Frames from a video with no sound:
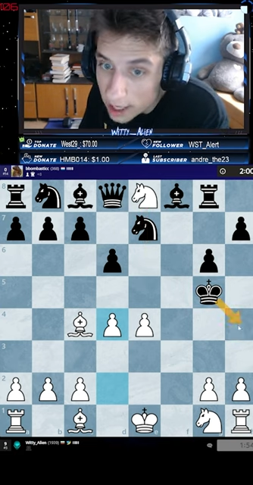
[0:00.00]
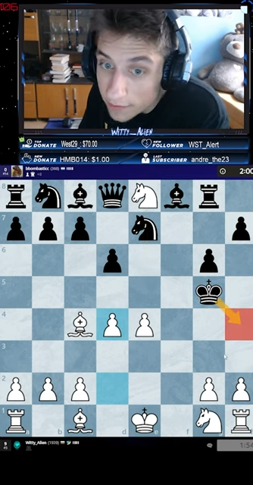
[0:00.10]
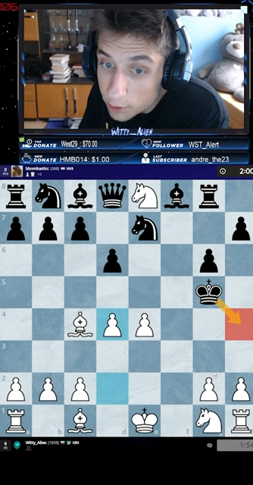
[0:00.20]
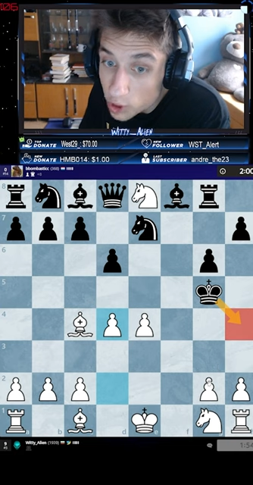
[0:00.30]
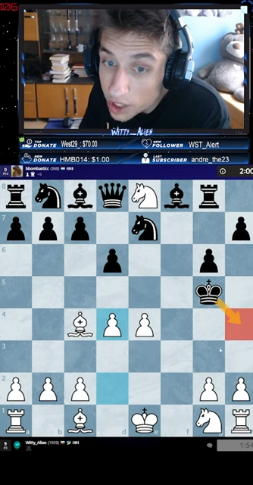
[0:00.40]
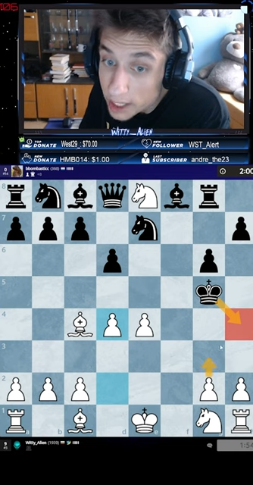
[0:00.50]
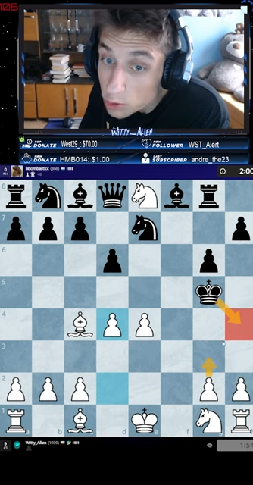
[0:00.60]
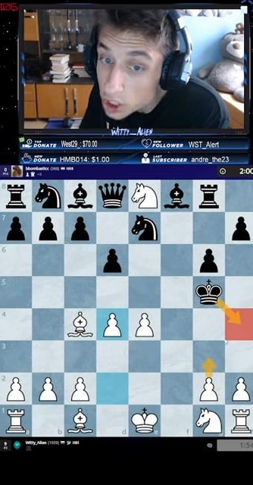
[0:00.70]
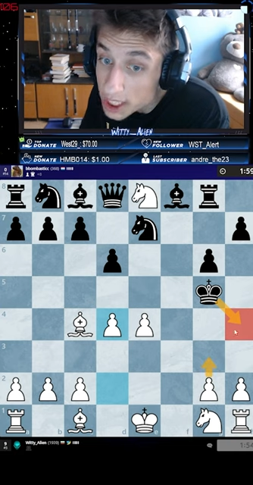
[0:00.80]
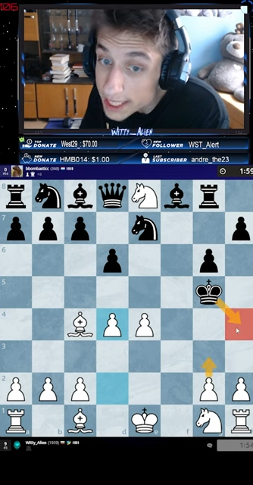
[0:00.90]
If you go here, go
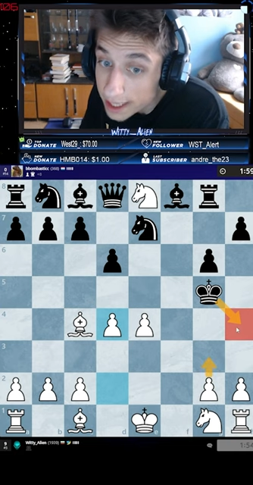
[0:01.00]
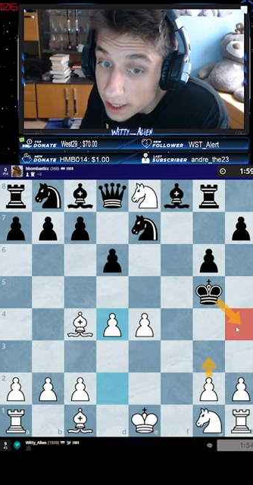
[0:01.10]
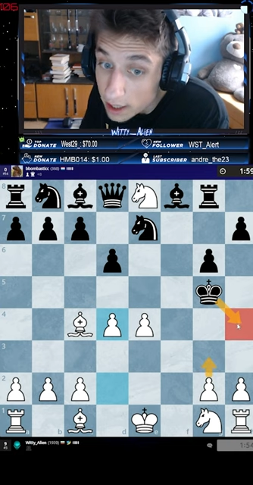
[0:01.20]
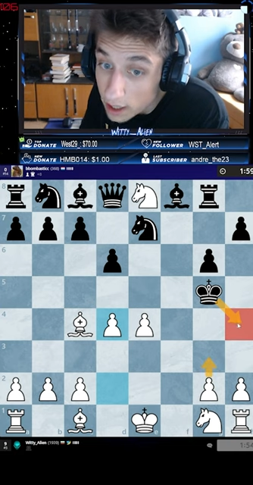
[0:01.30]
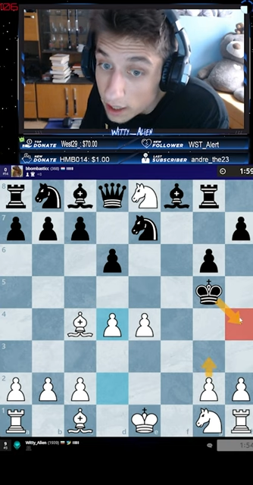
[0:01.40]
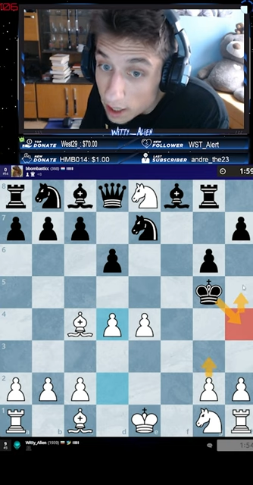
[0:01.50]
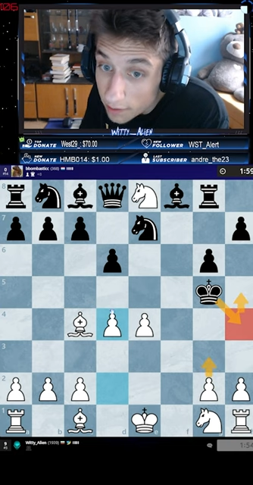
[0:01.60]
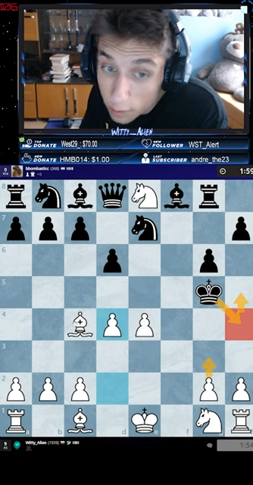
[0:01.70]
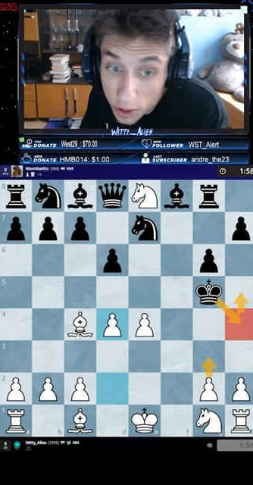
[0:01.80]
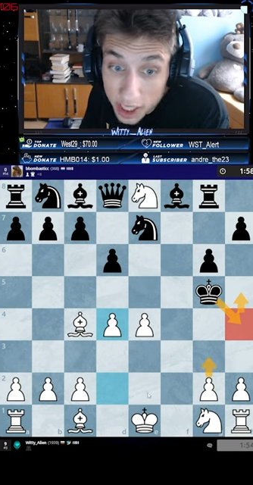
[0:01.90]
g3. If
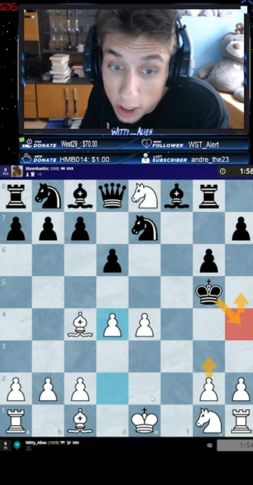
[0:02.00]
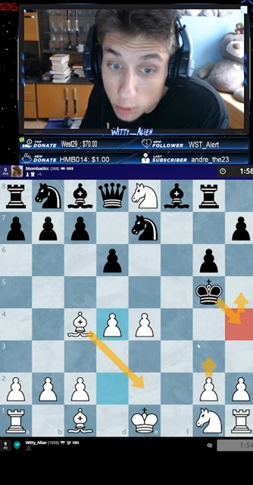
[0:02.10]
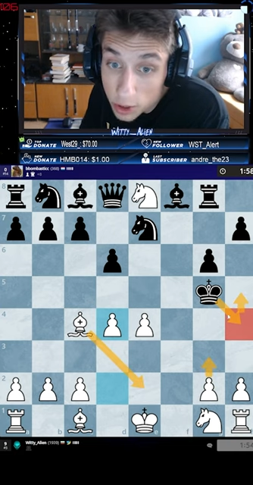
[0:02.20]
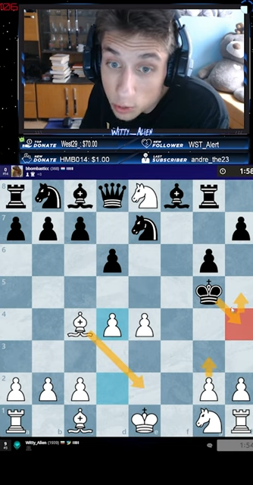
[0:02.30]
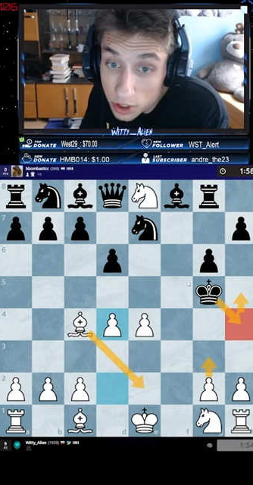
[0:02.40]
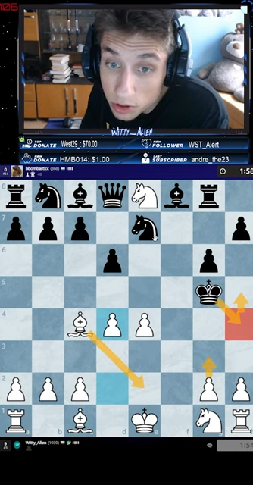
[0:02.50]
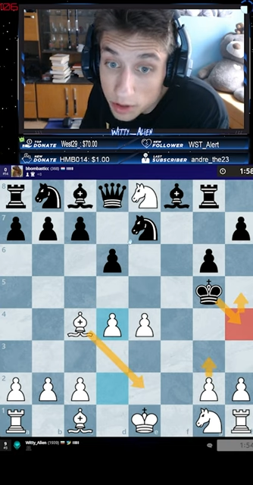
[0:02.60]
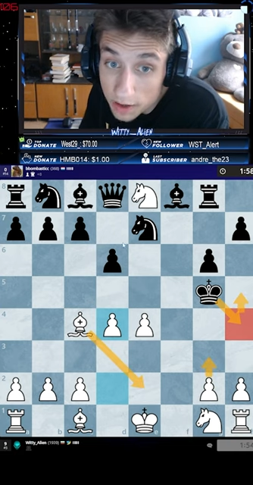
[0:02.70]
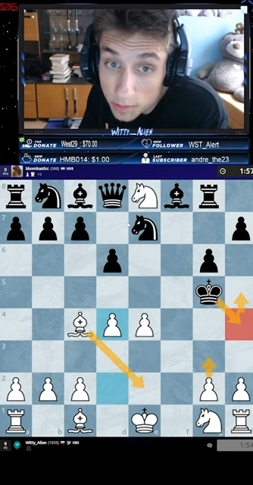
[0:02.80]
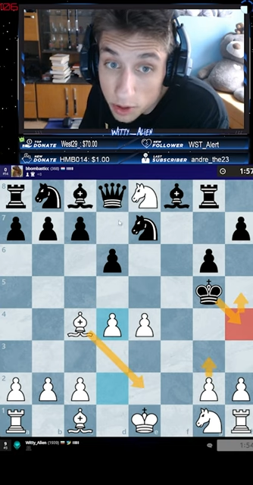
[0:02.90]
you go here, go bishop b2, and
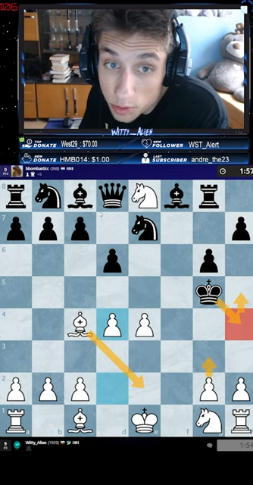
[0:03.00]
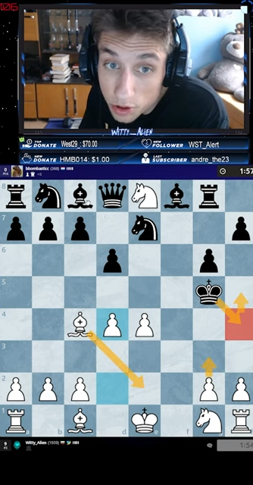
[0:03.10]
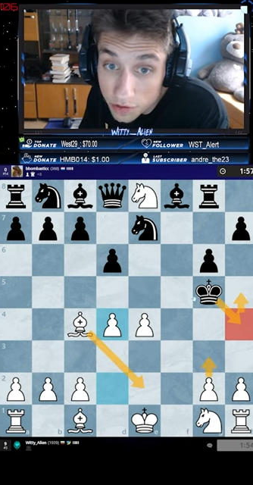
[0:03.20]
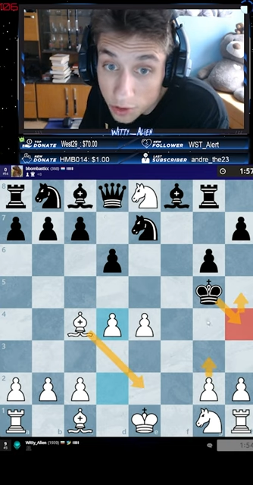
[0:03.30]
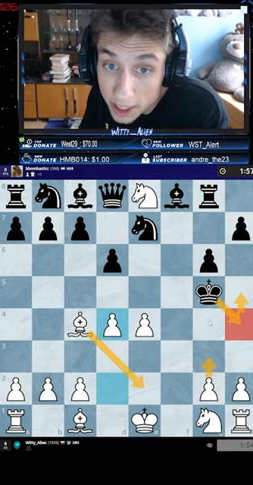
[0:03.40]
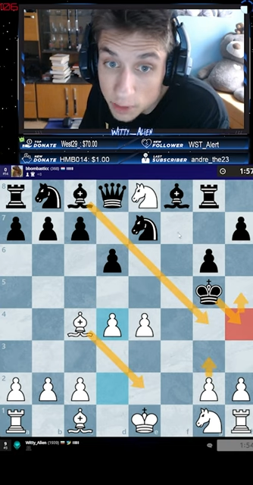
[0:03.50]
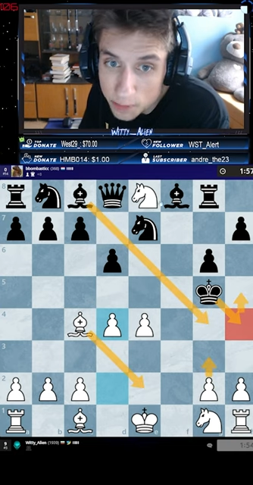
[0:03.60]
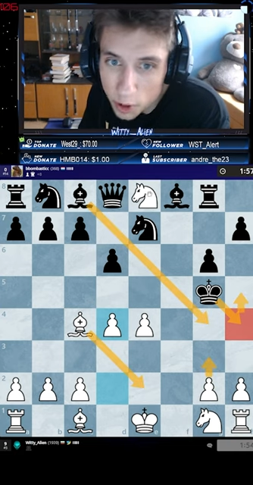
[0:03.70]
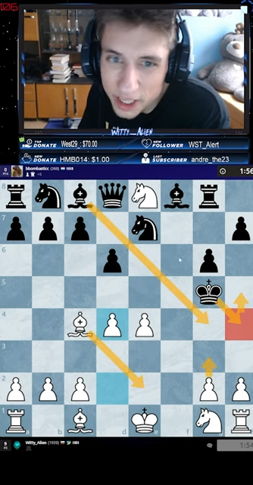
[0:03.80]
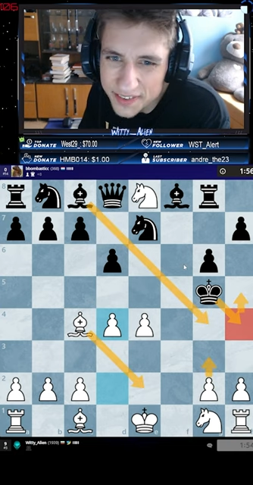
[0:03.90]
after bishop g4, it's
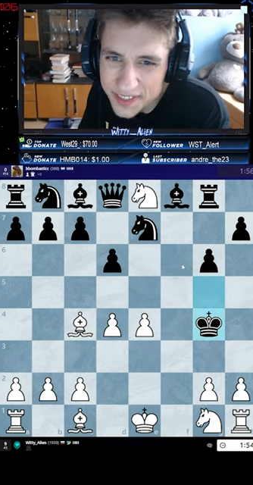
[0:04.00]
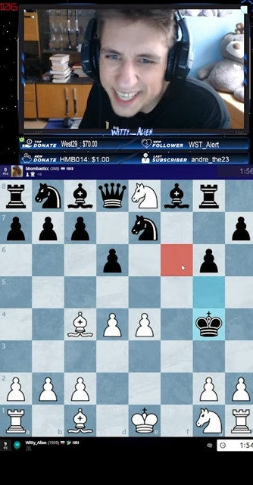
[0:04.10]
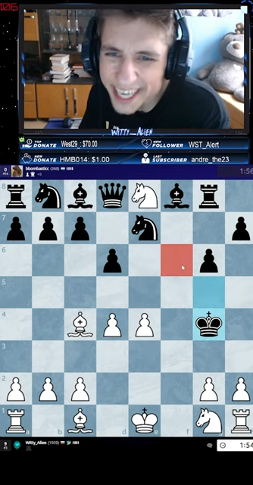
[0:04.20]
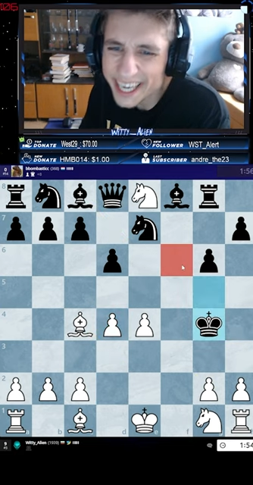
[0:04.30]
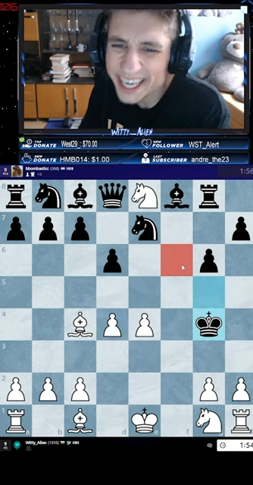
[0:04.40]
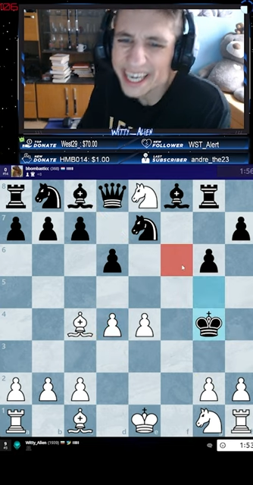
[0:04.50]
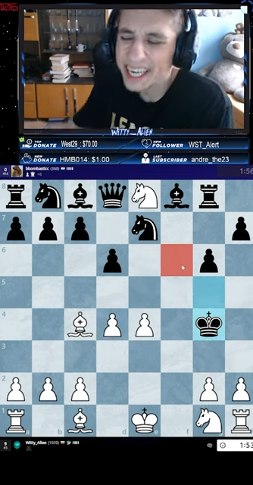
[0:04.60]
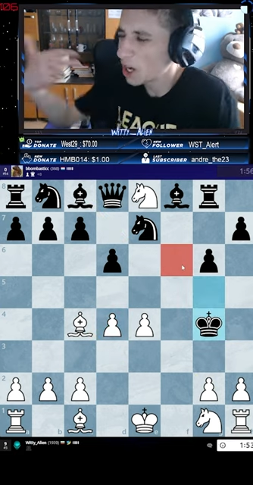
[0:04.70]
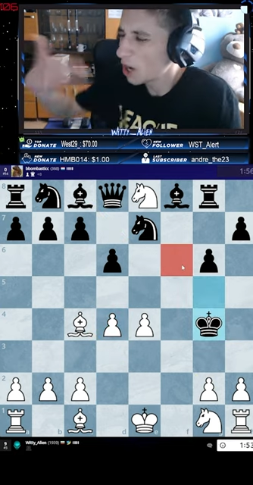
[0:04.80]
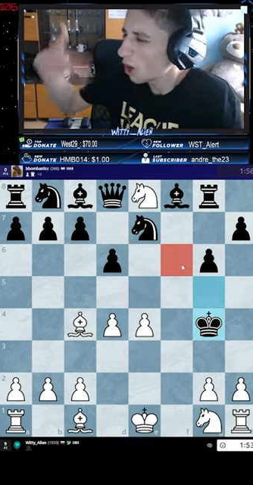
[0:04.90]
pawn
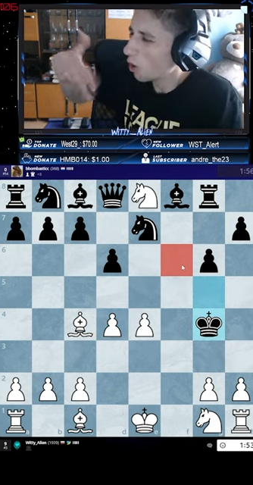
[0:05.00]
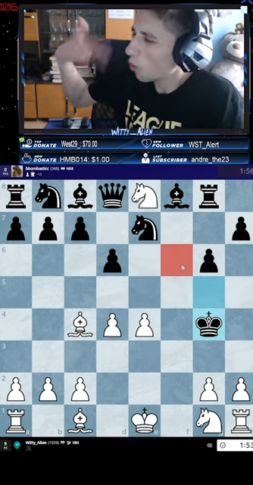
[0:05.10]
f6!